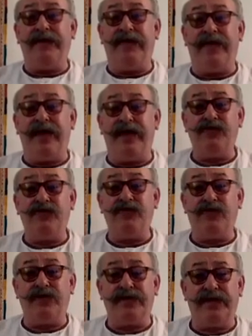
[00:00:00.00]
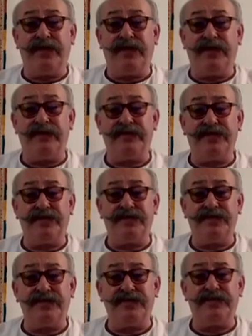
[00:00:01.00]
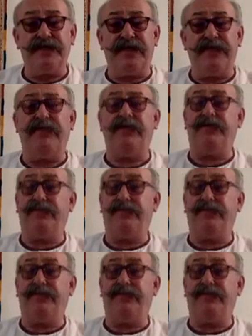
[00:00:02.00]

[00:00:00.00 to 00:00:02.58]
there, he joined, I think, in 67.